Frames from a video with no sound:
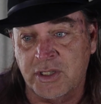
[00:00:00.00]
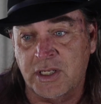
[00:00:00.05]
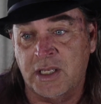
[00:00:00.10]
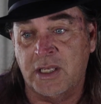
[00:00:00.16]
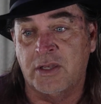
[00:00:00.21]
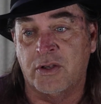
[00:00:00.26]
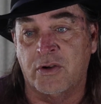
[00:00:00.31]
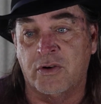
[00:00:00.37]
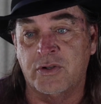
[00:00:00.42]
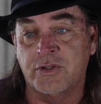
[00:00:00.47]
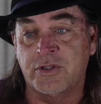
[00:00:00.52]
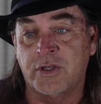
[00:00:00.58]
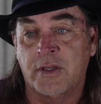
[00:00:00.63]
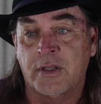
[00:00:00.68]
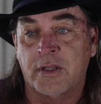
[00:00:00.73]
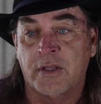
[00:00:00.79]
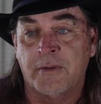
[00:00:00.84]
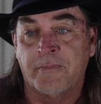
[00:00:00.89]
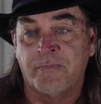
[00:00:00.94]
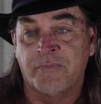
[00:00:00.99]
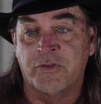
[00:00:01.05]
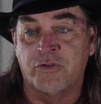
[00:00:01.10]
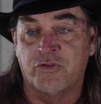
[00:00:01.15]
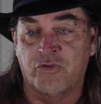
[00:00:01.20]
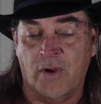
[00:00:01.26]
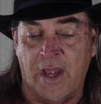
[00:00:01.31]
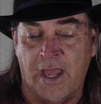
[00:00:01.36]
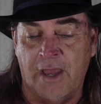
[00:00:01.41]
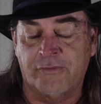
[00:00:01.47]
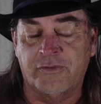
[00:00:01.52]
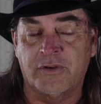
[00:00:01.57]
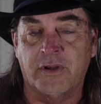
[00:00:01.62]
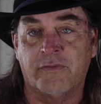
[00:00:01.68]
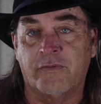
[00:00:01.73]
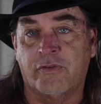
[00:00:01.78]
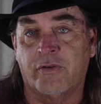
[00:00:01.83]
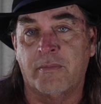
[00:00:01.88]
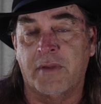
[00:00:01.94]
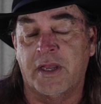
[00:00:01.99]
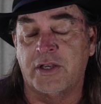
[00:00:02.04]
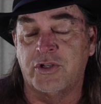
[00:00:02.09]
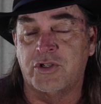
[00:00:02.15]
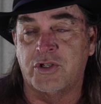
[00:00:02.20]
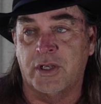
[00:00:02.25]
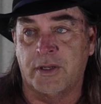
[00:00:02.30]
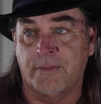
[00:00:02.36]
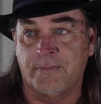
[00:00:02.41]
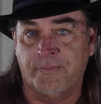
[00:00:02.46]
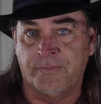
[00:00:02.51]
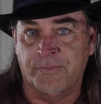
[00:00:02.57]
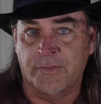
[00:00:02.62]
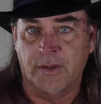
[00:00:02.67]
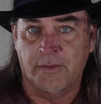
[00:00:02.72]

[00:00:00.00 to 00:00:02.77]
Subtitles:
Sr.'s draft information